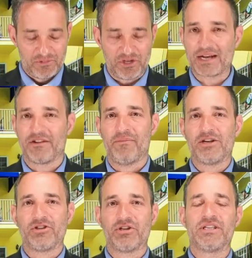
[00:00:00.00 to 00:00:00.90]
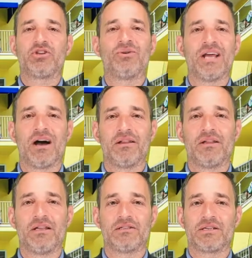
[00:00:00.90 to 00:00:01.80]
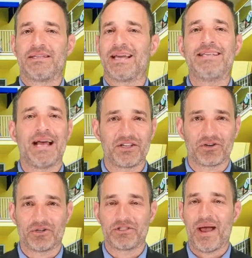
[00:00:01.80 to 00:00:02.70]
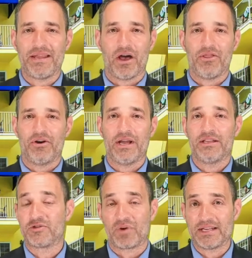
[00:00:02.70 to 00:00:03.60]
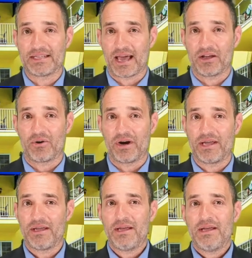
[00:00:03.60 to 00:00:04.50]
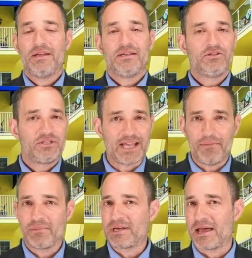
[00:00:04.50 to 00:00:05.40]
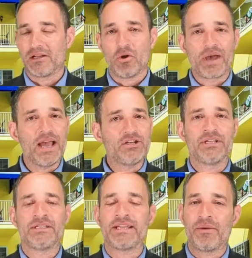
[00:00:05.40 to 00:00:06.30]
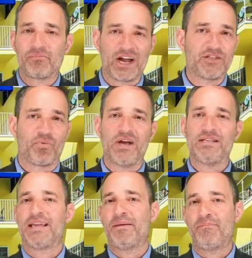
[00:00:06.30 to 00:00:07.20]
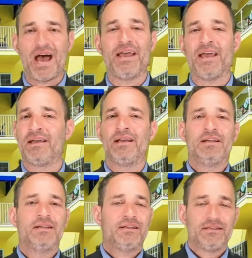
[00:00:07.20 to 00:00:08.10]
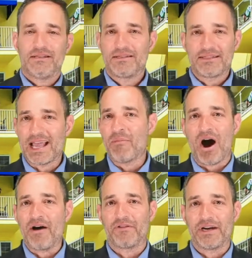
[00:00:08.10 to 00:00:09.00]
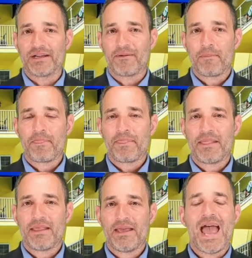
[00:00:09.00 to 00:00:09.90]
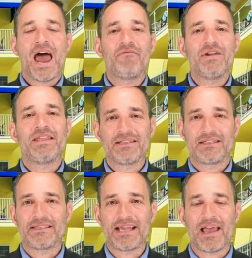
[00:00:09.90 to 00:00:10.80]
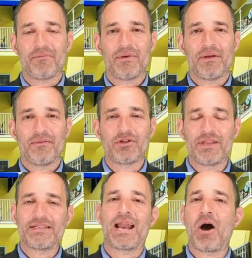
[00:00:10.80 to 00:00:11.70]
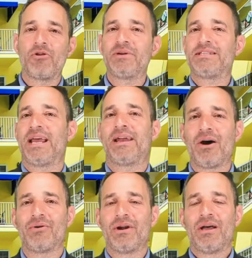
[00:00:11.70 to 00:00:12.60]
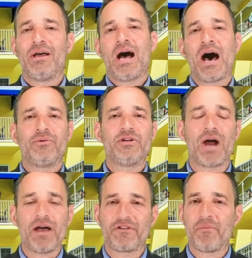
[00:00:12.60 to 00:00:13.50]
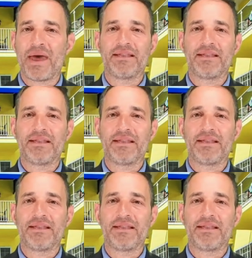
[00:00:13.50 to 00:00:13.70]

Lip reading: objective measures, this hotel is identical to many other in this price category. Same kind of location, same price point, same bedding, same offering. Everything is the same. So they said, how do we stand out? How do we drive